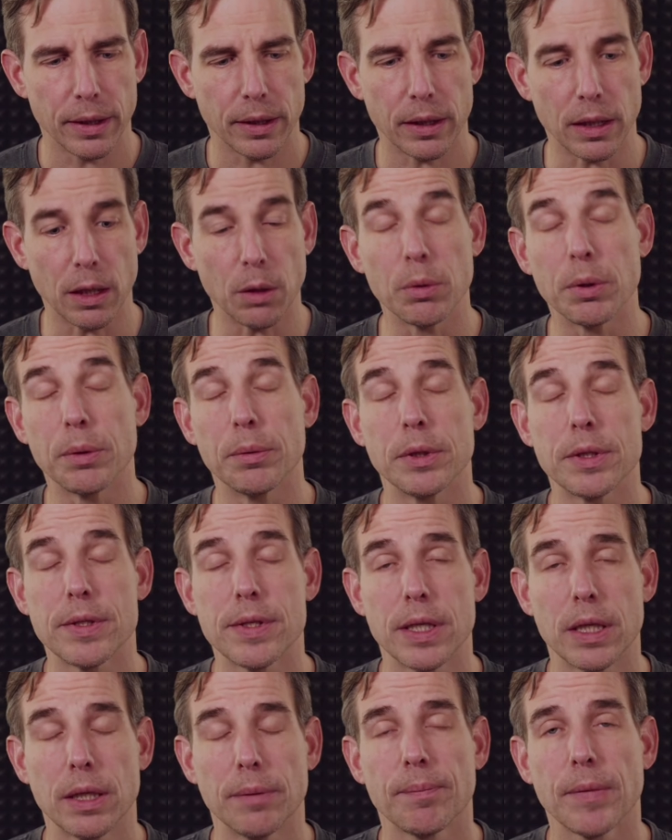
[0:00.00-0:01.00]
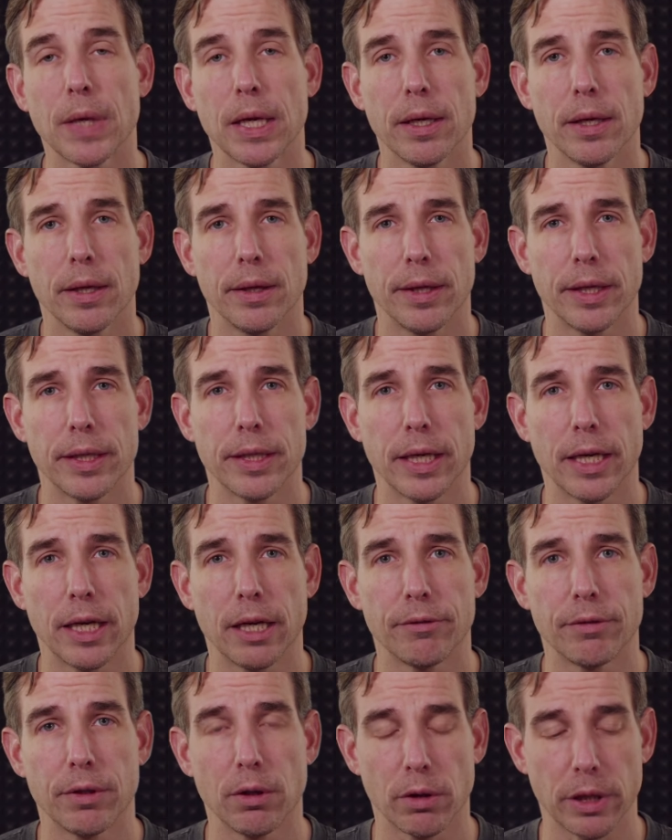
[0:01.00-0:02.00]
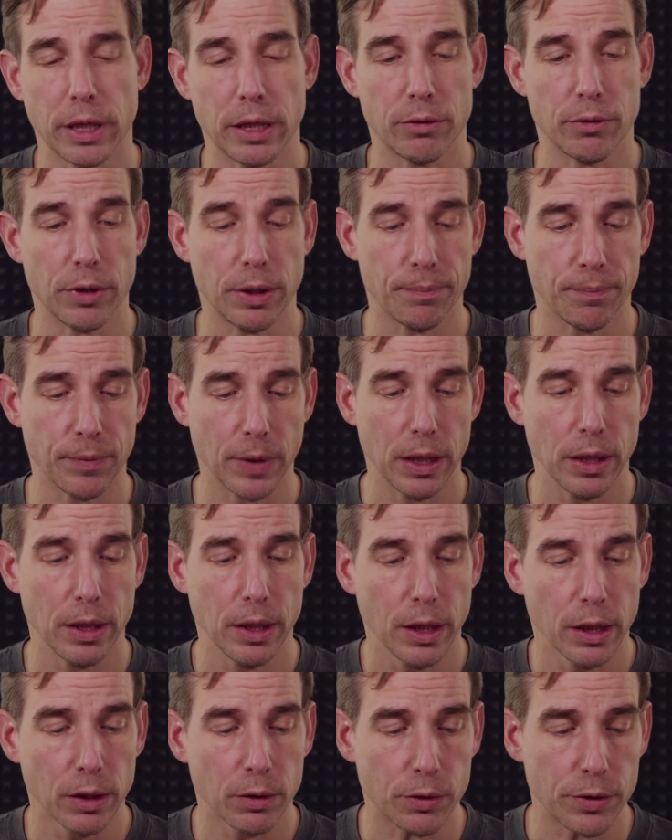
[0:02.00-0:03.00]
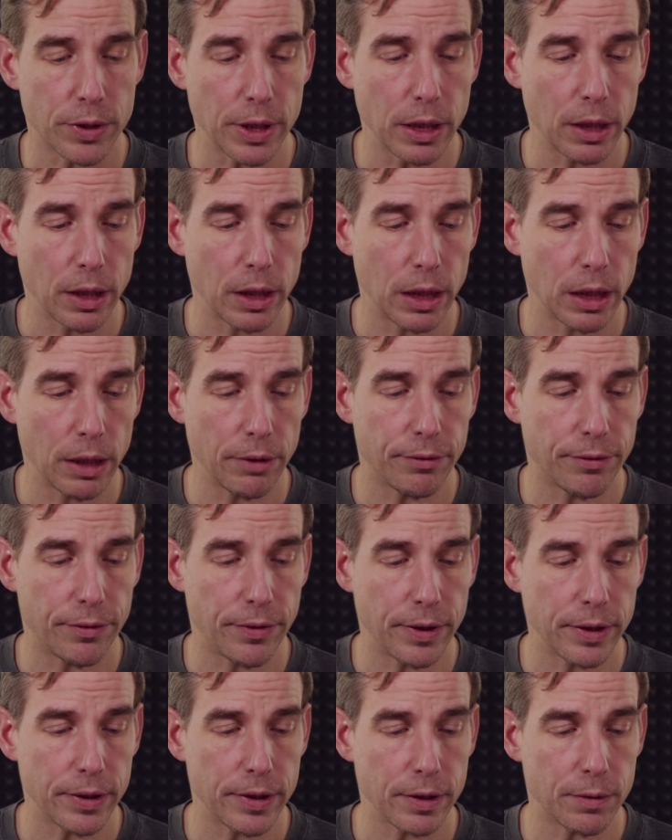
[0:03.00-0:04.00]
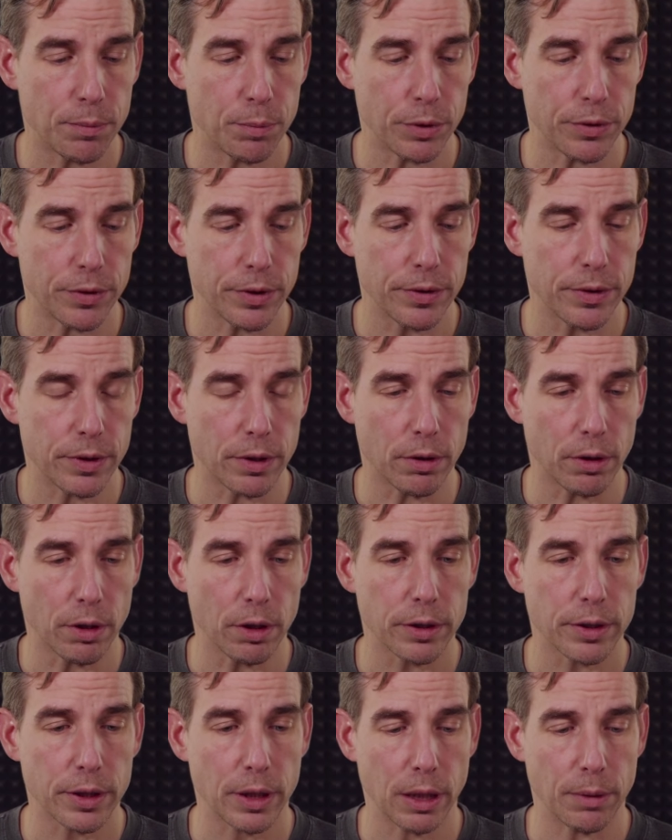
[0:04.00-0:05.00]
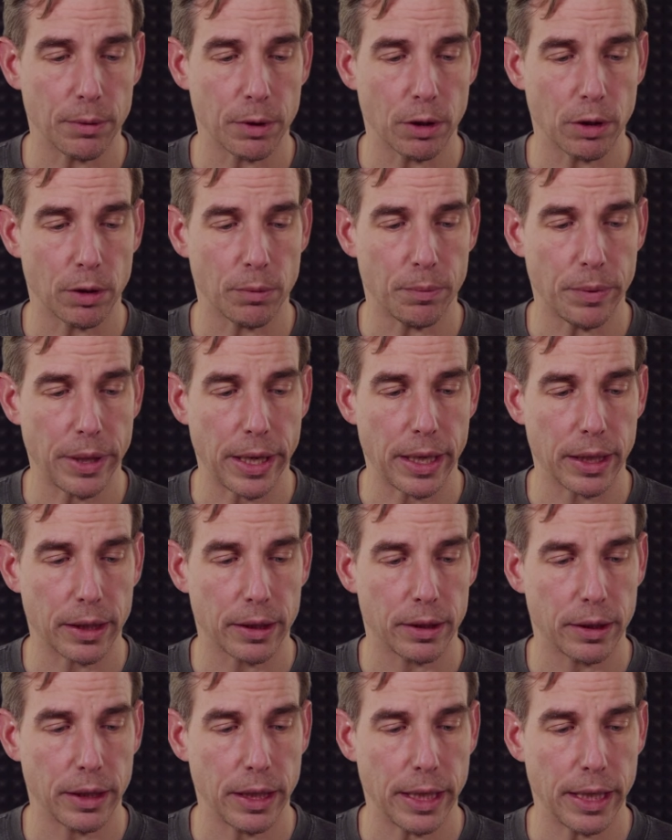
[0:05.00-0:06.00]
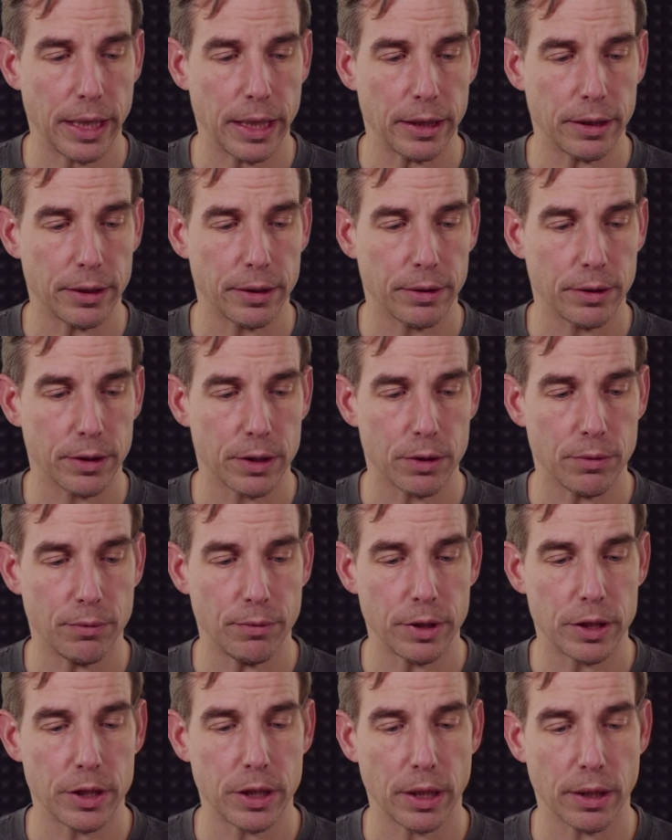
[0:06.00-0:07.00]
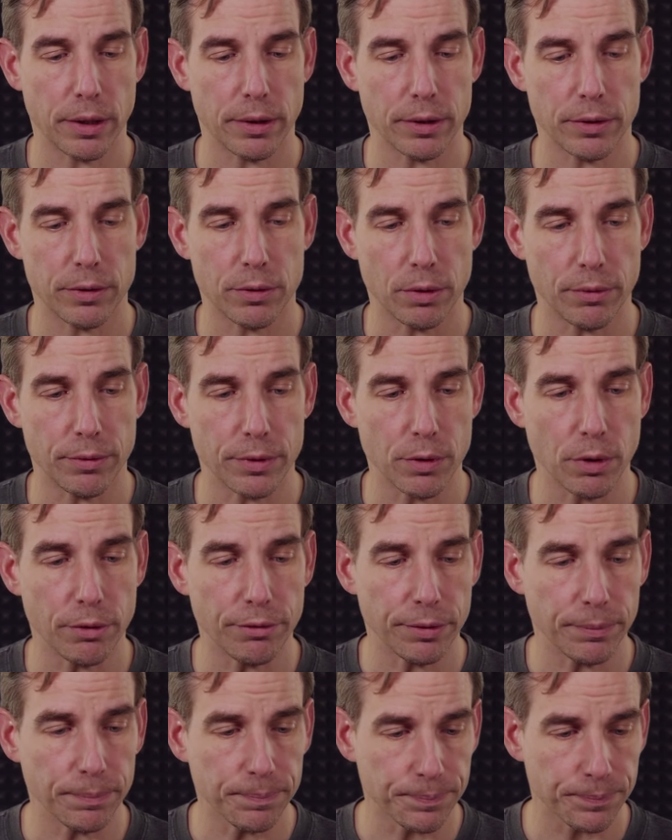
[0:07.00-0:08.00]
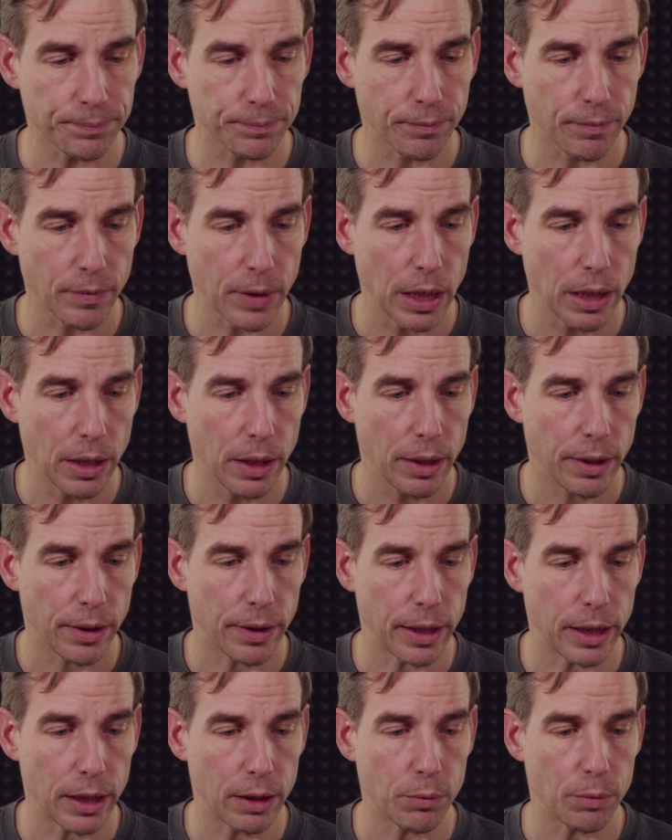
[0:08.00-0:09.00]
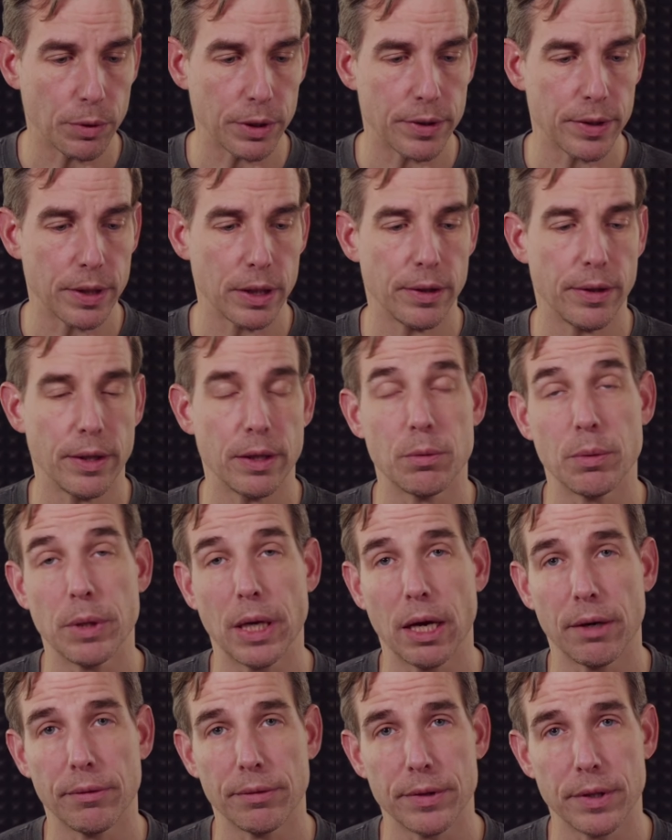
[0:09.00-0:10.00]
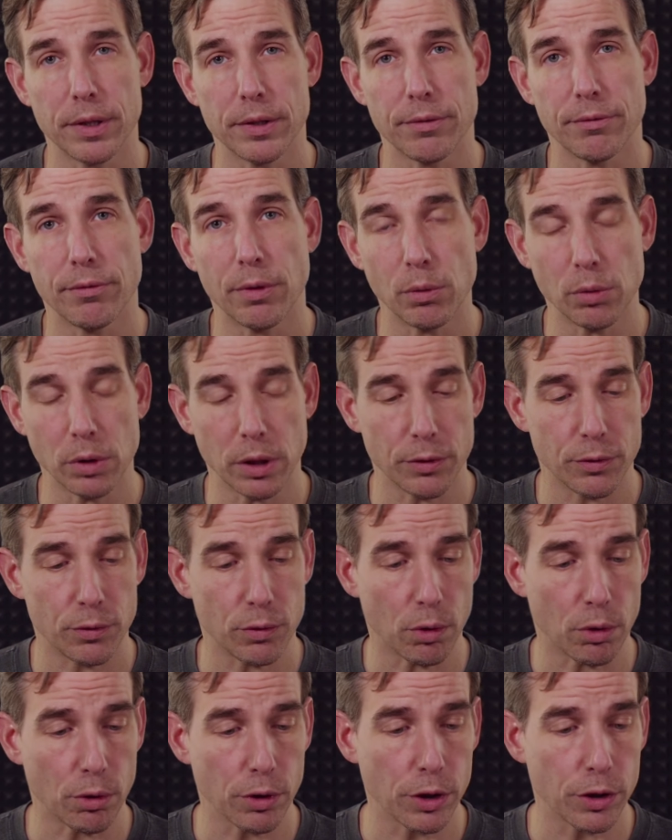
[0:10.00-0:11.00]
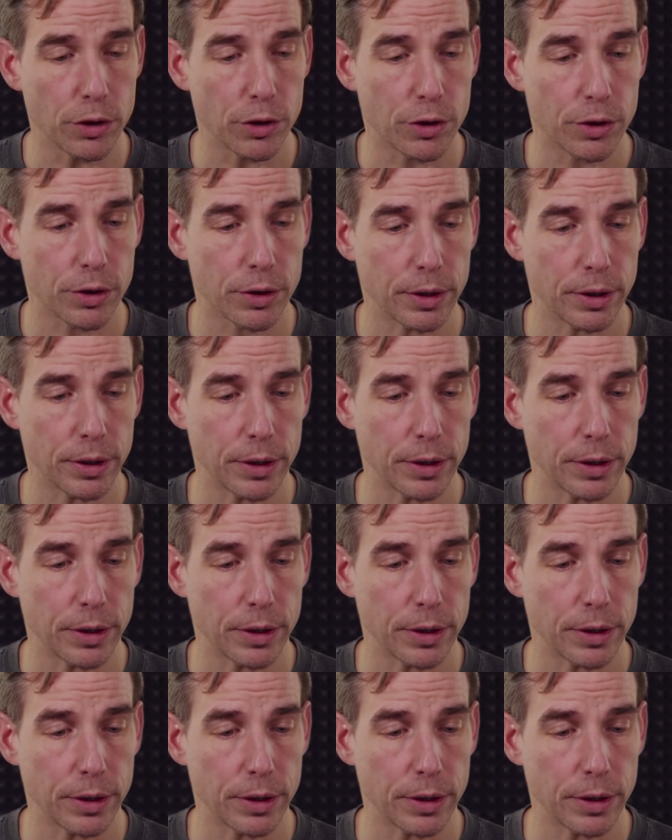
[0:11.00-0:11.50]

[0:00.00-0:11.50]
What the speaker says: we will see that I have a log entry. To see if this is persisted or not, I'm going back and switching the service off. Then we see that we have this folder storage